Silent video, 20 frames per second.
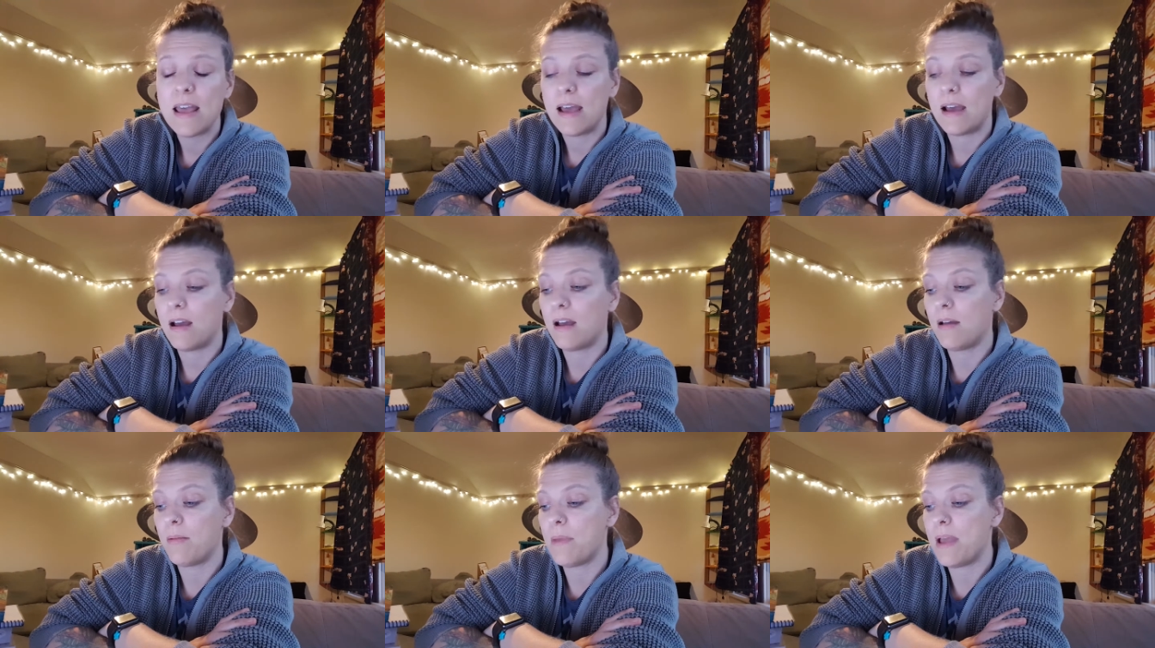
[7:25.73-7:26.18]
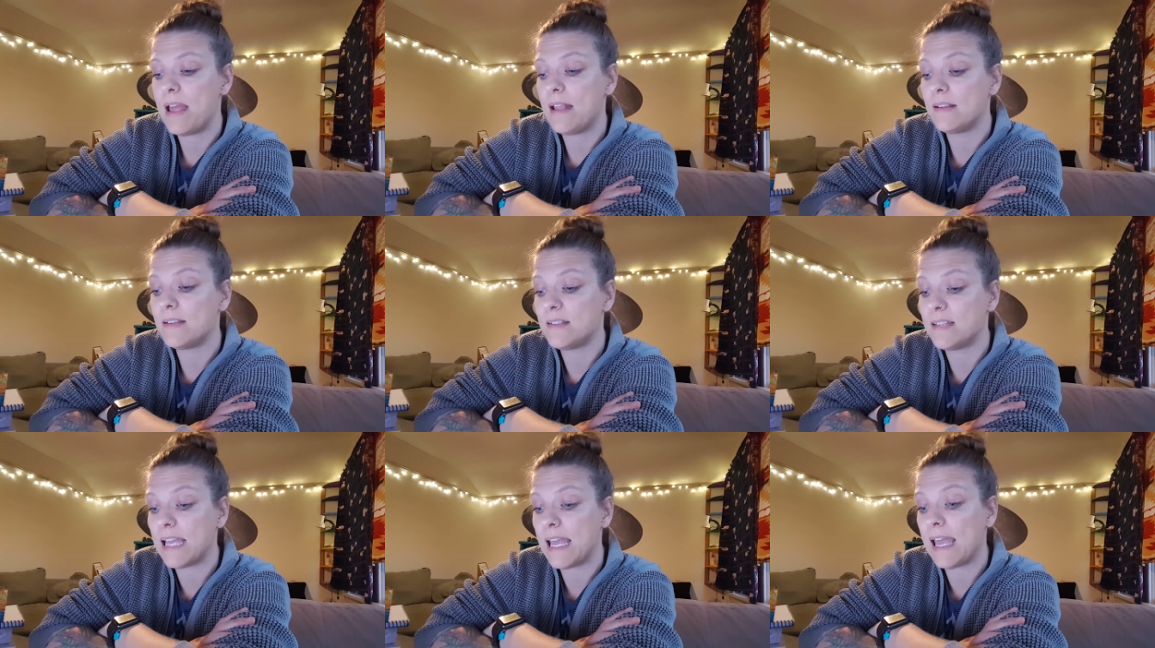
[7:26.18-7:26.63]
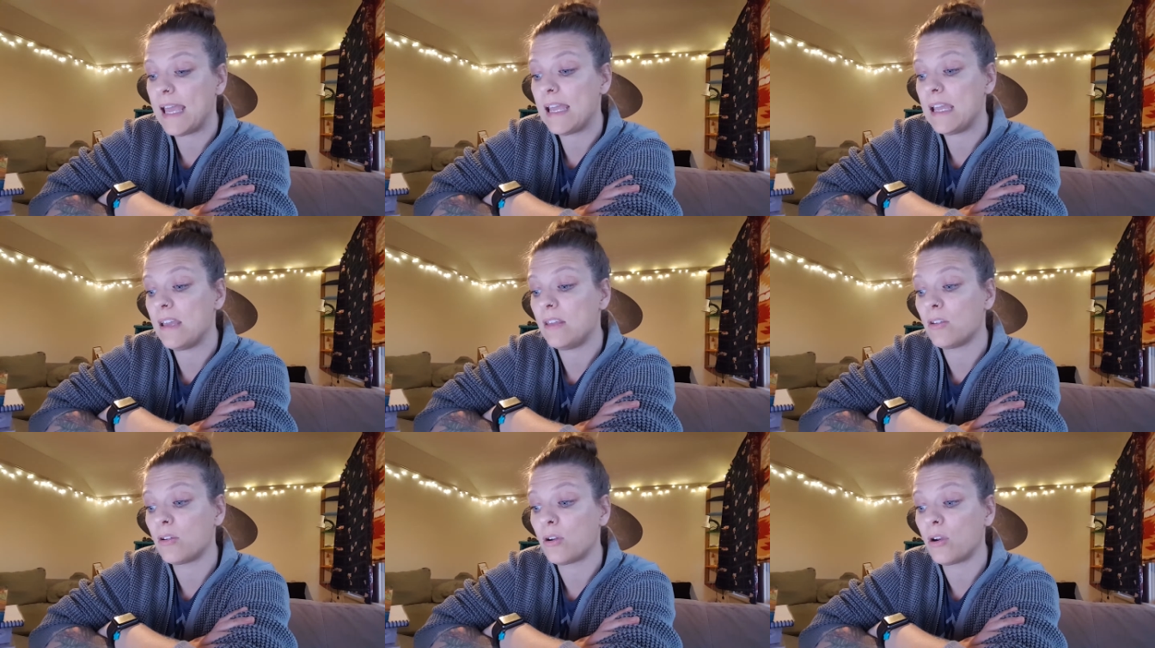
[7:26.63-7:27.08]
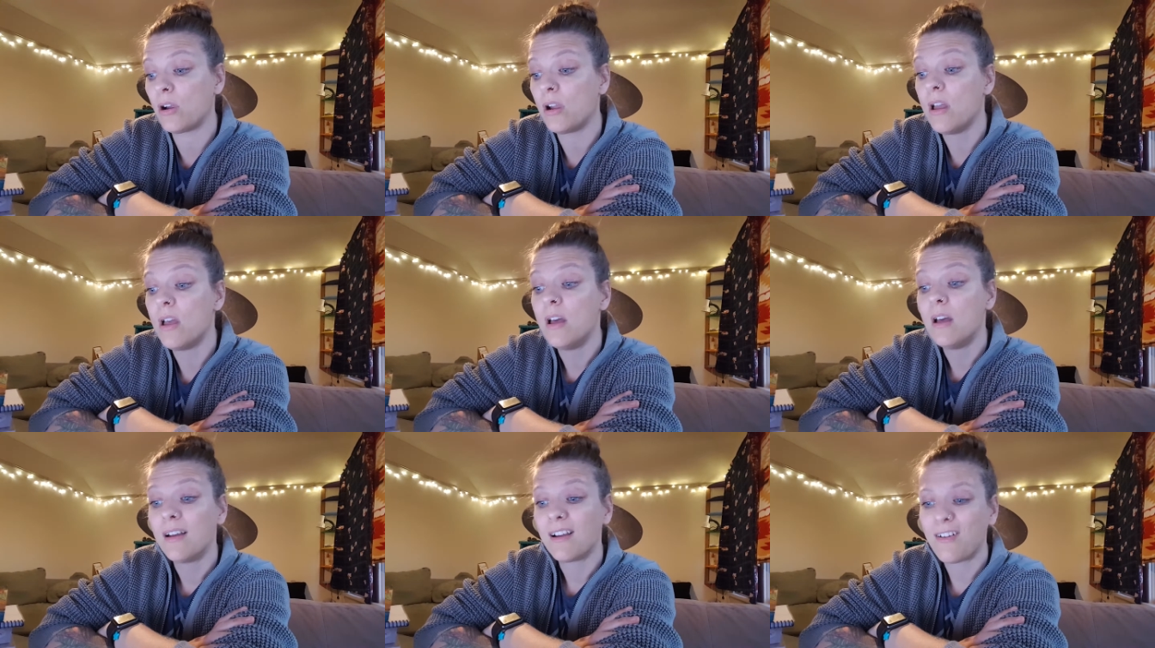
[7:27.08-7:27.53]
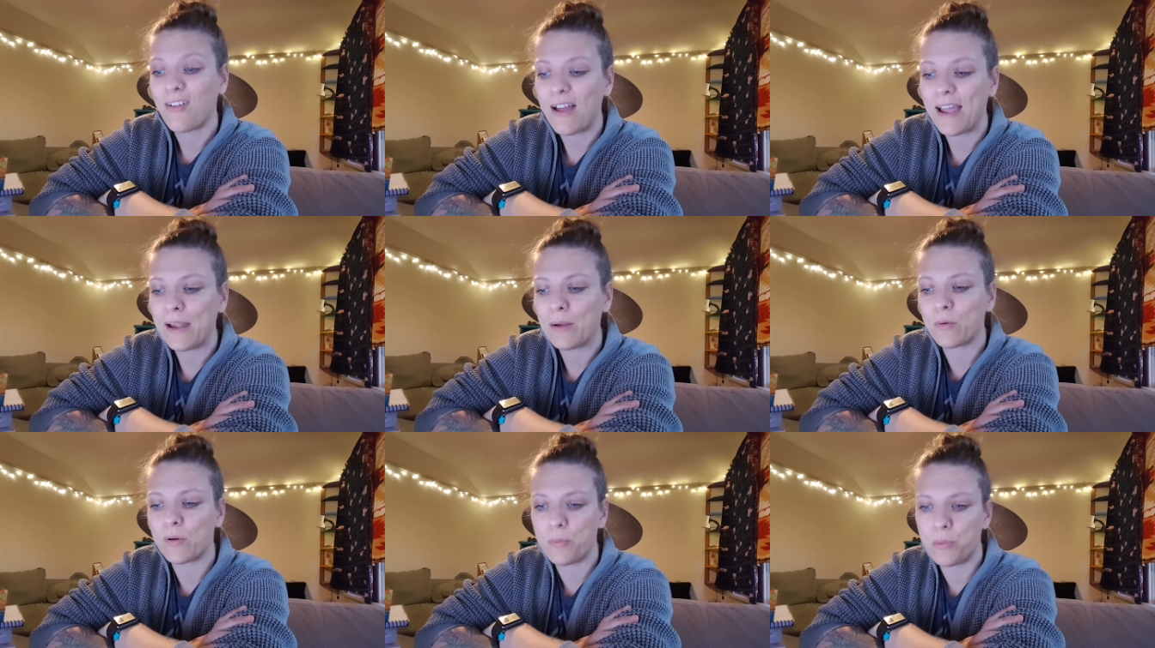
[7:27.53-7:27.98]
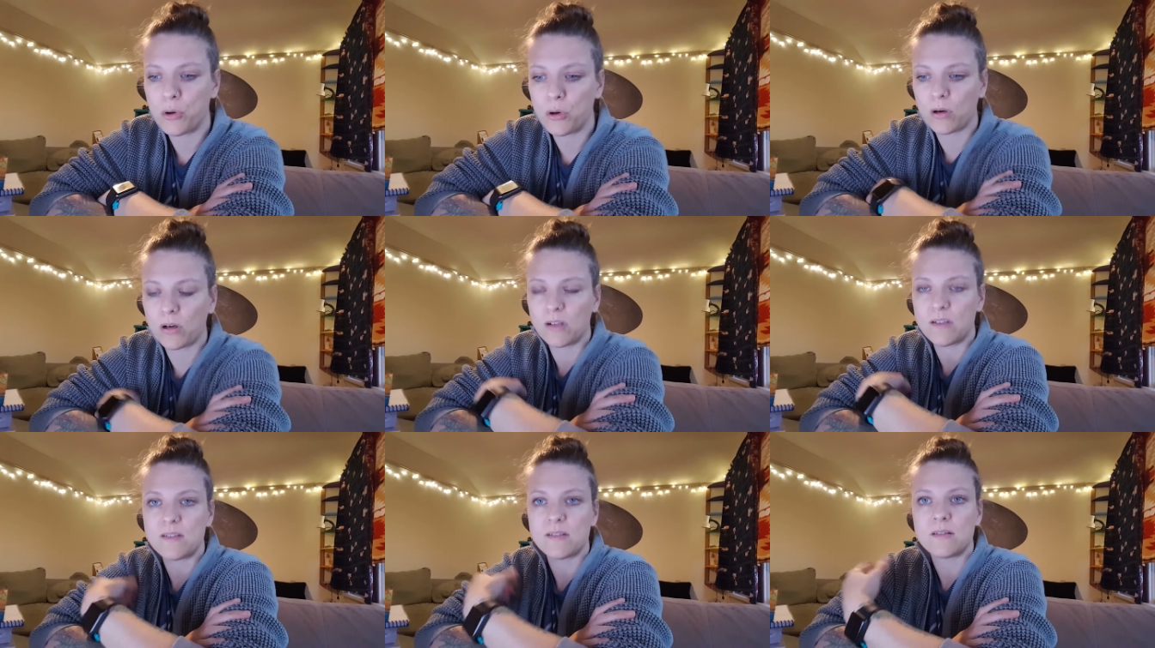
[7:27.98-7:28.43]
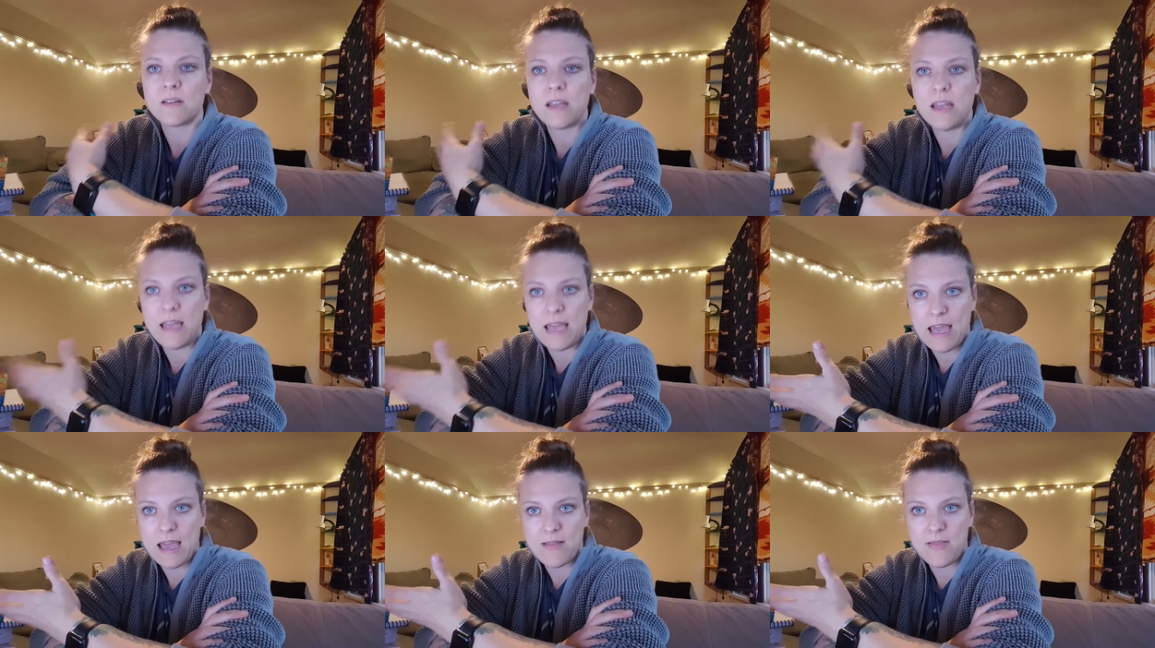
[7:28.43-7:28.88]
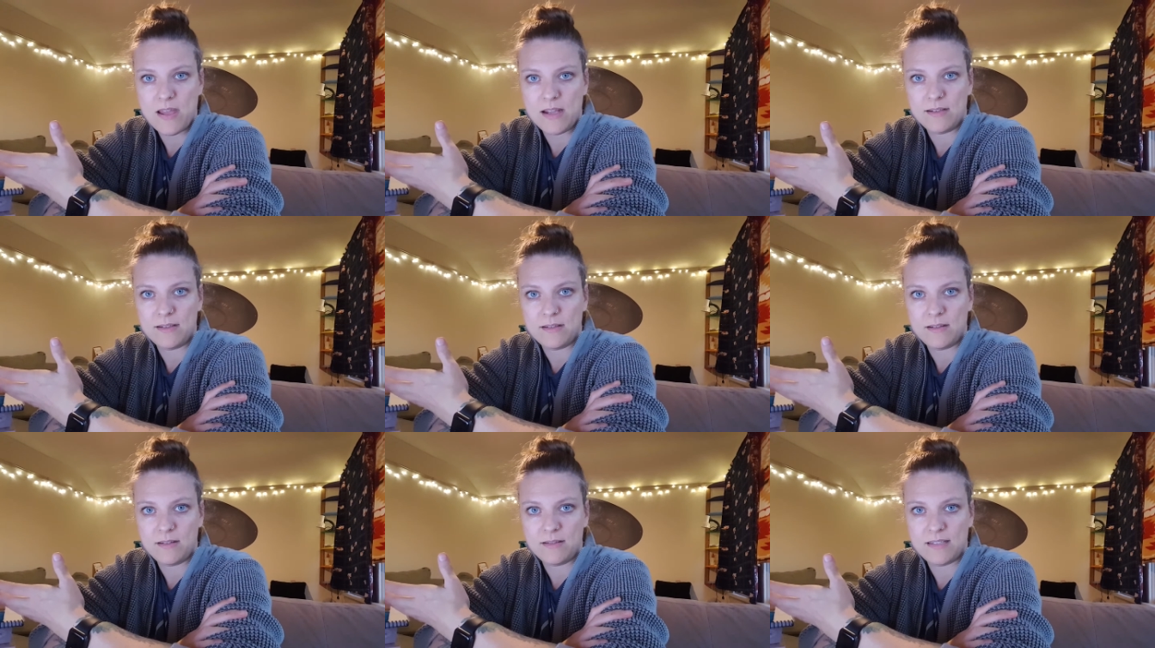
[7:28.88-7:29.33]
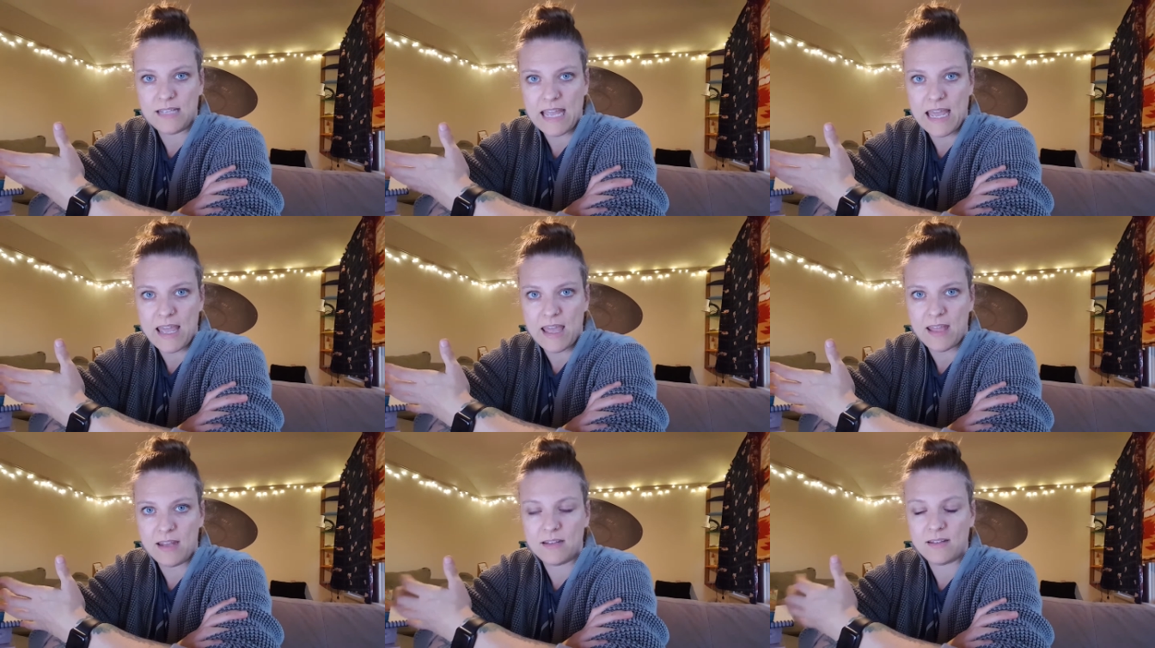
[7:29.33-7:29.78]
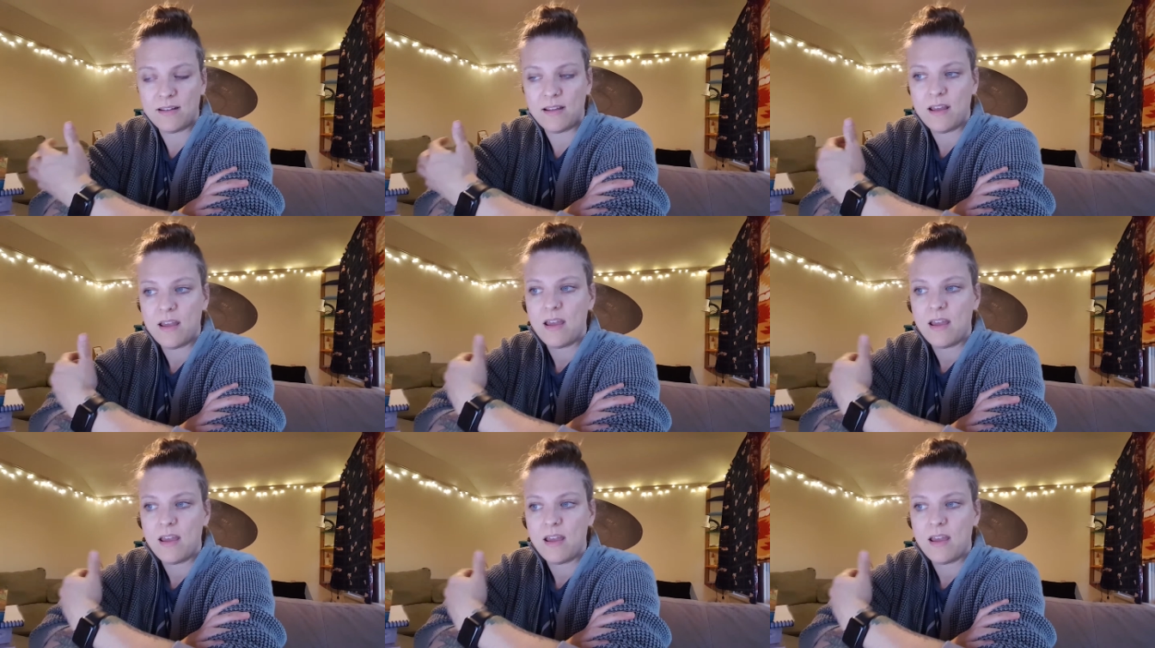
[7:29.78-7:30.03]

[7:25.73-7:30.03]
and say either client reports and then say it,